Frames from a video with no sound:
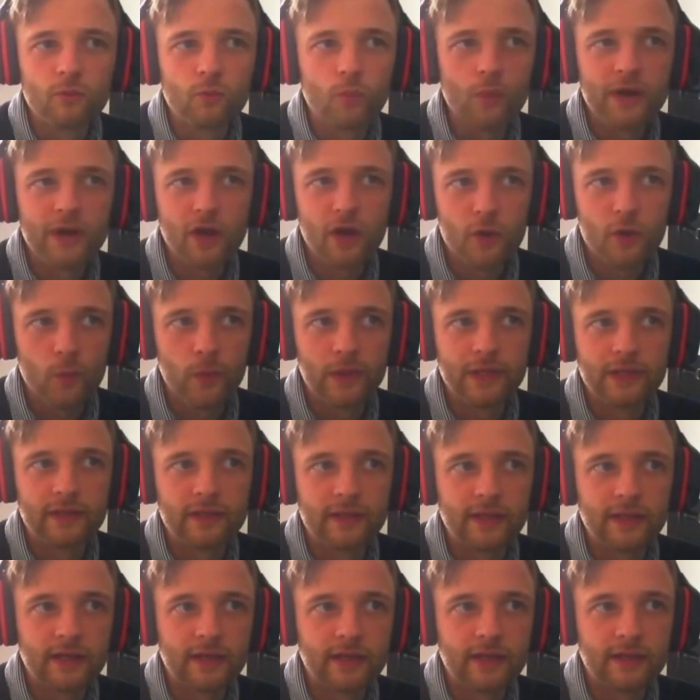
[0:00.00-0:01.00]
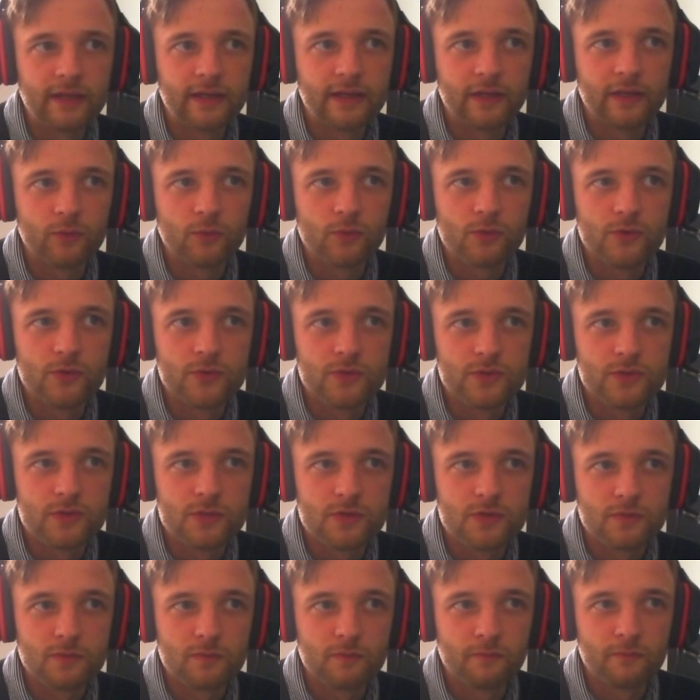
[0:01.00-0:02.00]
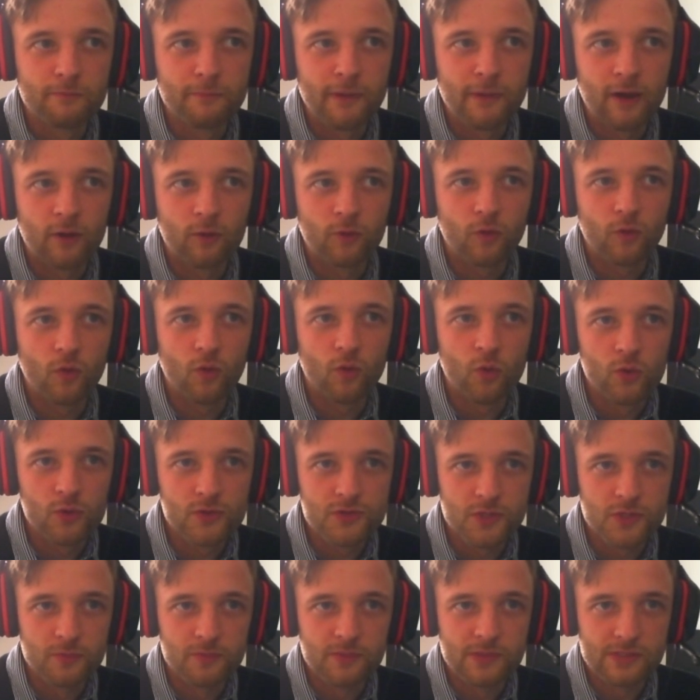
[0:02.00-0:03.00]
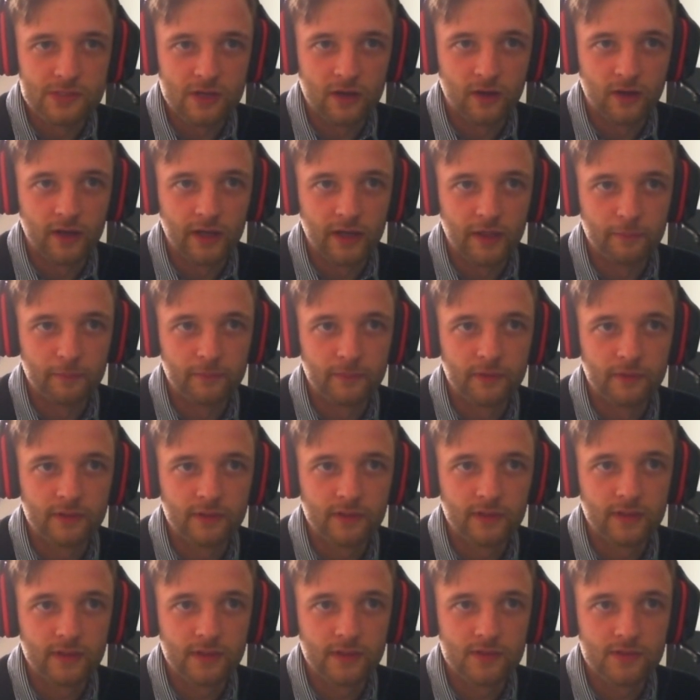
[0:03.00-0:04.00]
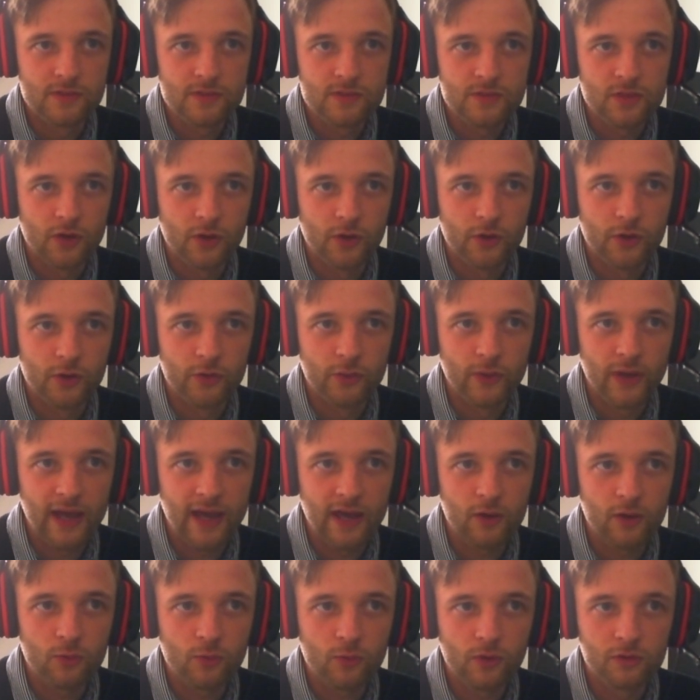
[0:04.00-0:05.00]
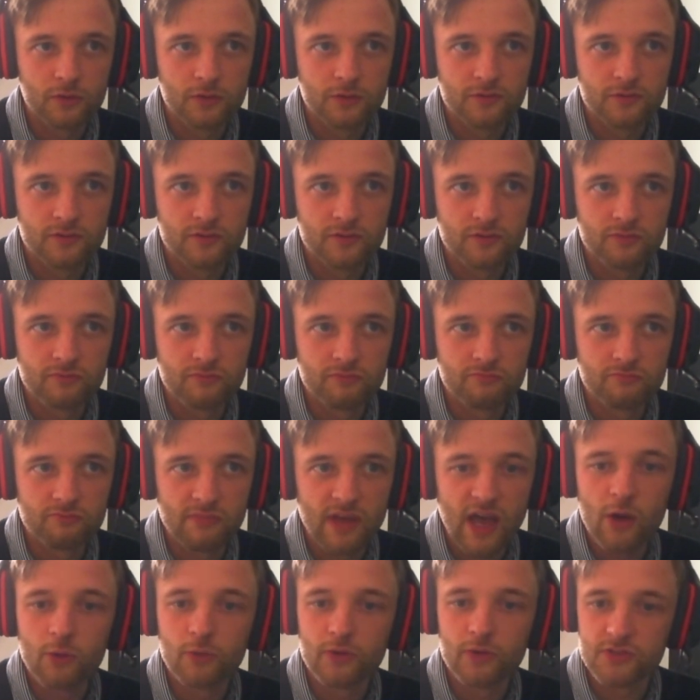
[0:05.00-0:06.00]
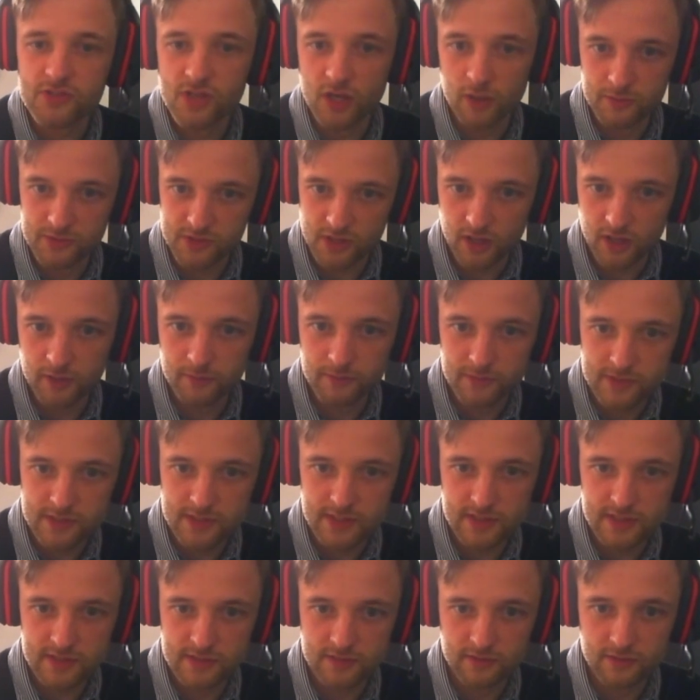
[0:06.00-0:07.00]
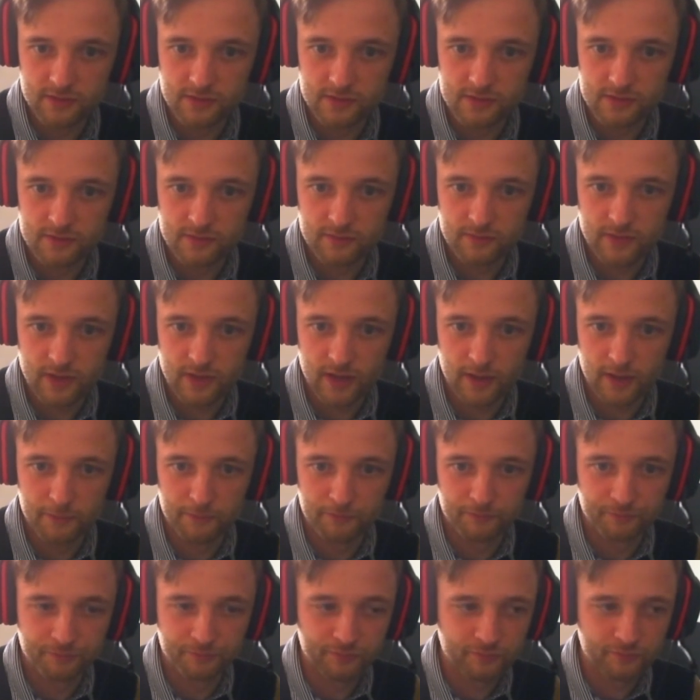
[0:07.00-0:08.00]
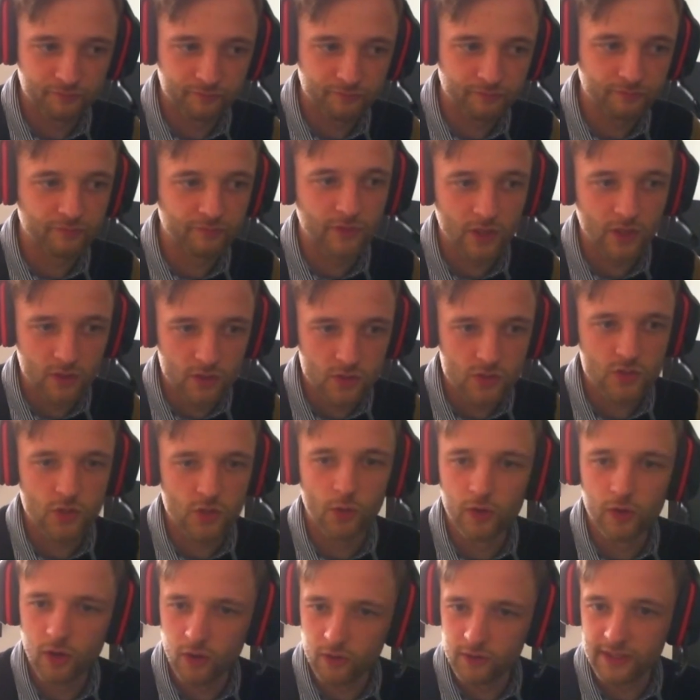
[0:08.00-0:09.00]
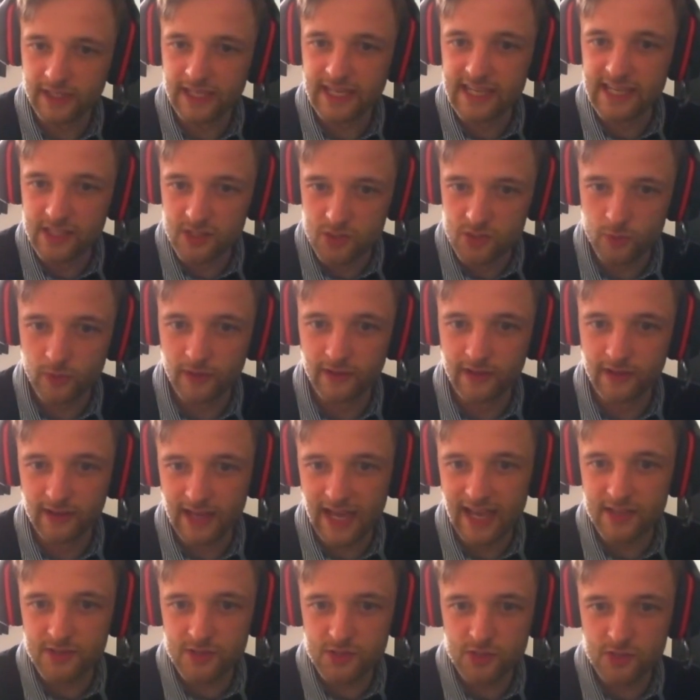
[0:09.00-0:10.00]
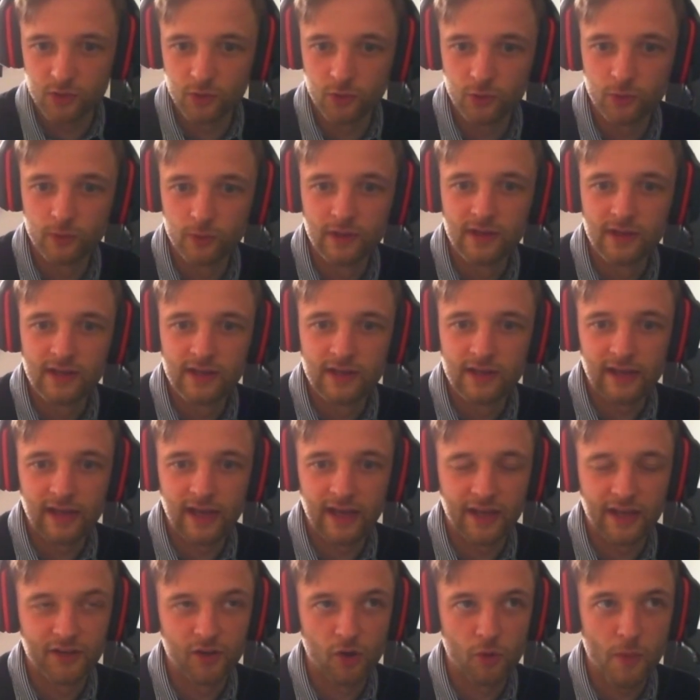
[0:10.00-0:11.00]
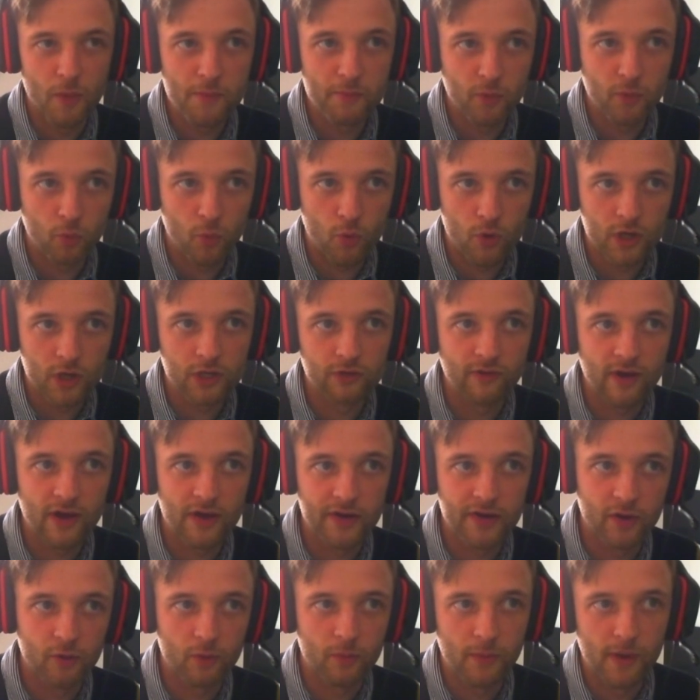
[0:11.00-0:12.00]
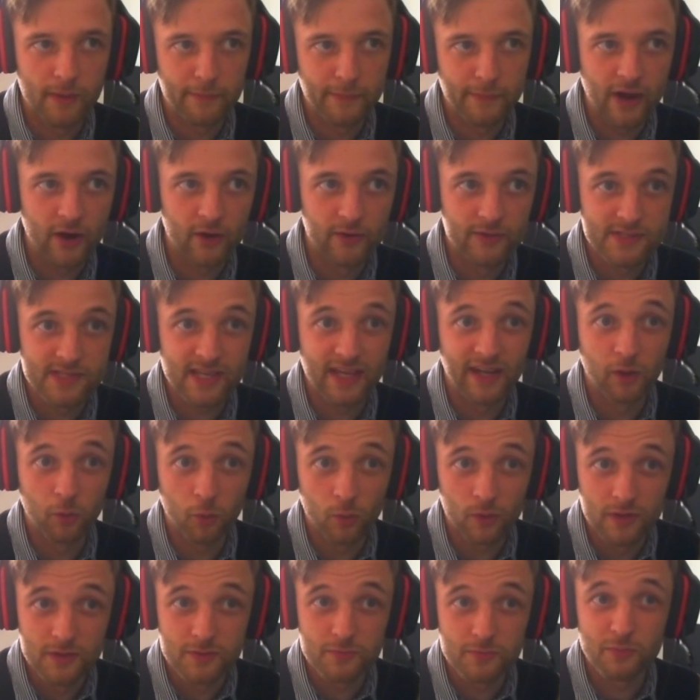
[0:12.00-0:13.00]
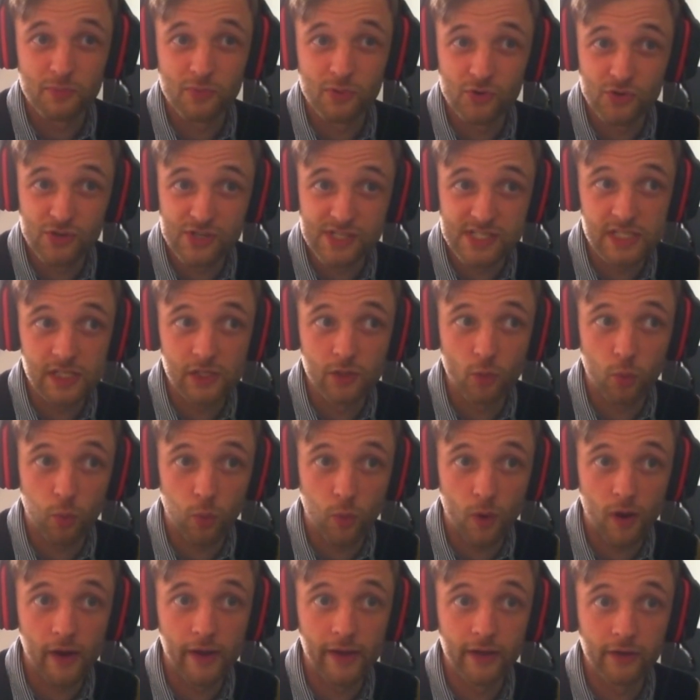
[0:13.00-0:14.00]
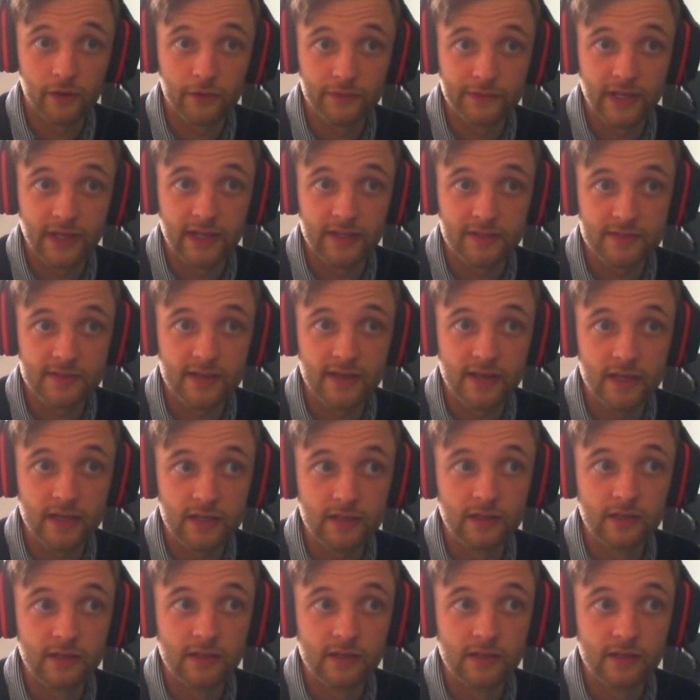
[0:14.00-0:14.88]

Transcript: I went there, it was about autumn time, so out of the term time season. So a lot of the kids were at school, and I remember walking around there with my parents, and it was pretty quiet on that day.